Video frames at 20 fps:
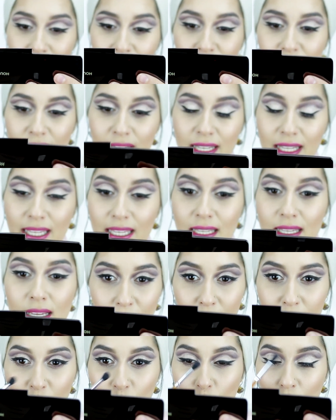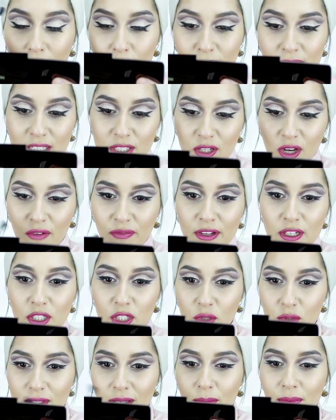definitely maybe wipe this off and
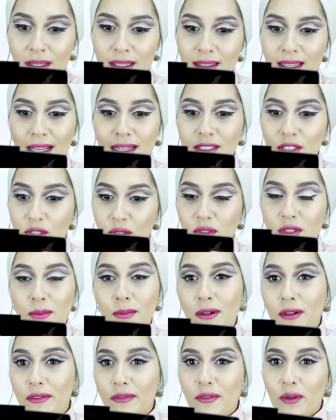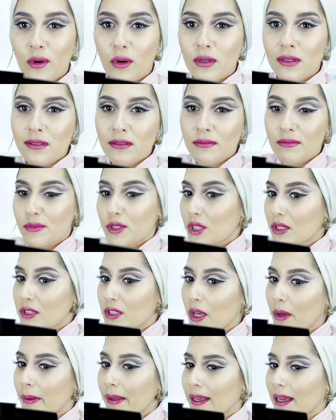do something that's suitable for just
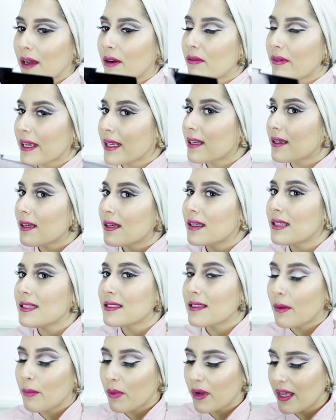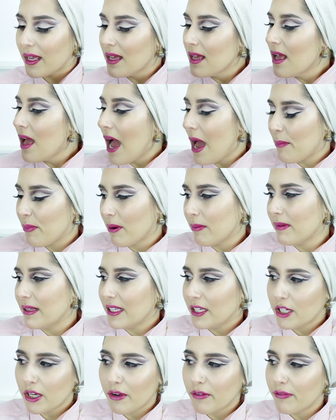going out regularly somewhere. I'd
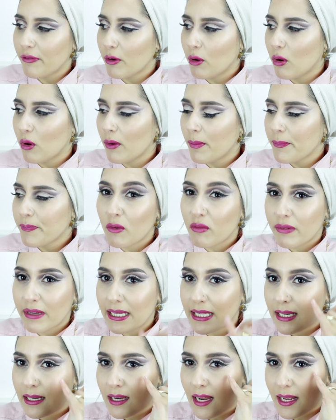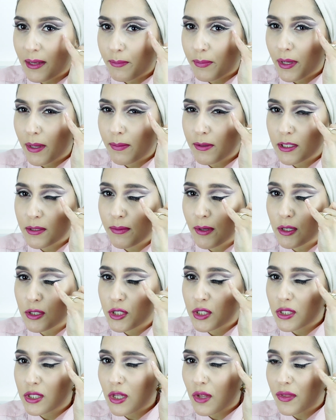probably go for a really light purple smokes
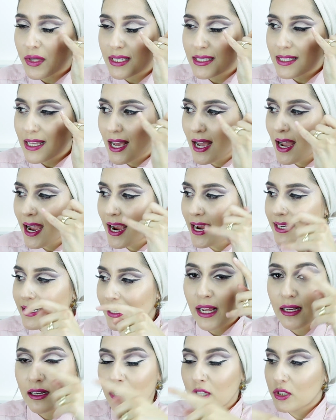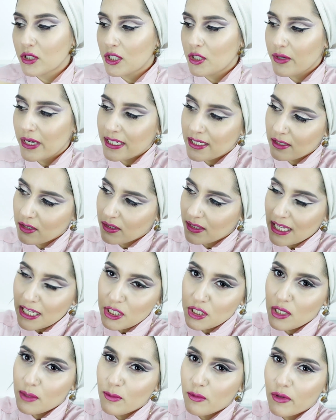just on the side and concentrating on that
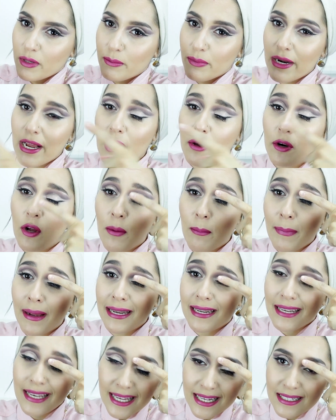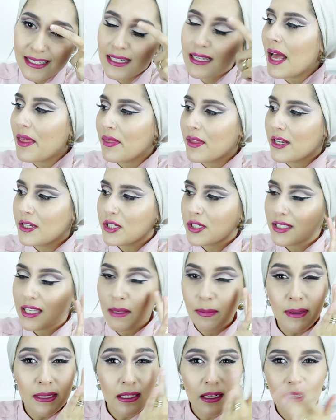shimmery brown on my lid and then just
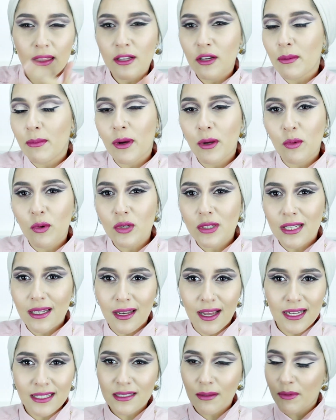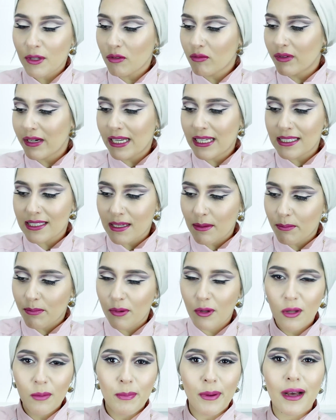keeping nothing on my waterline. Something really
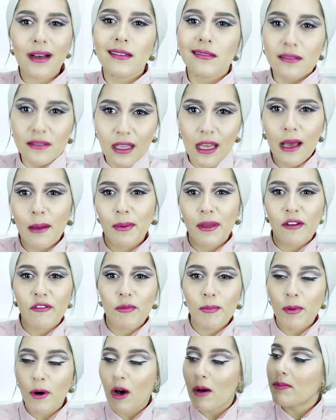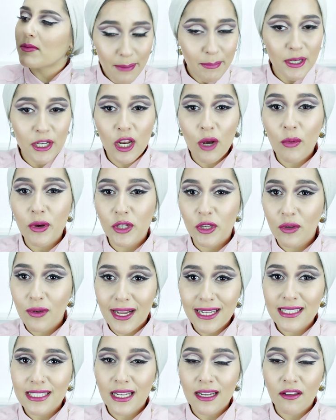simple but a bit of pop. Let me know what you
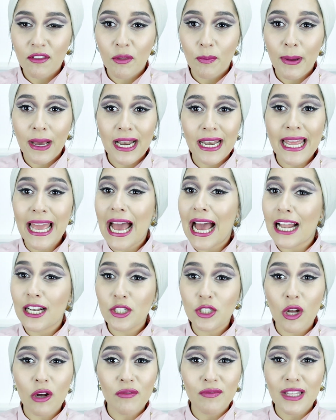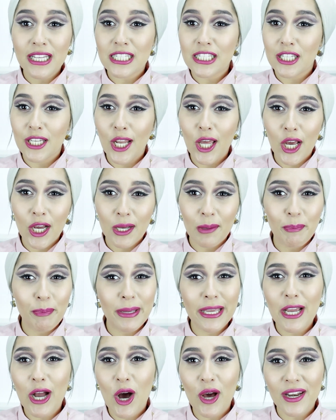guys think of the palette and of this look.
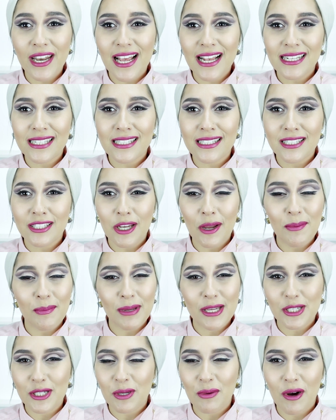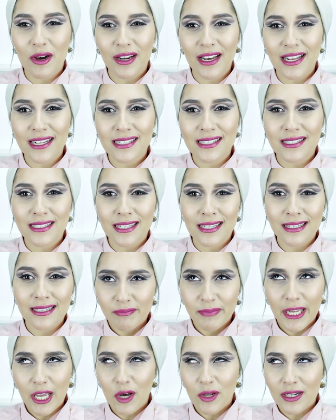Be honest, don't be too honest.
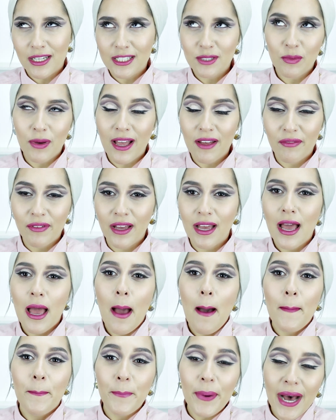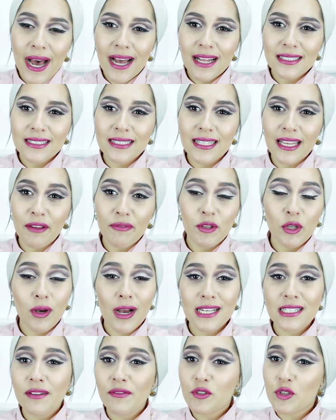Be honest, whatever. But if you
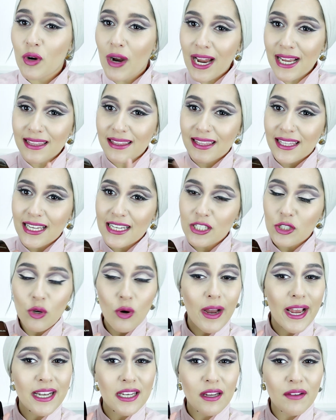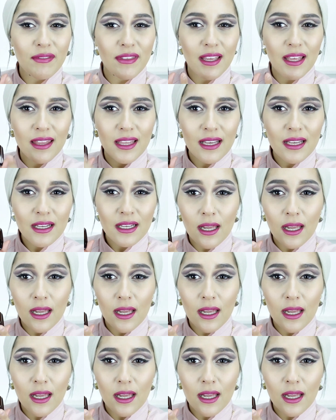guys have tried this or any of the other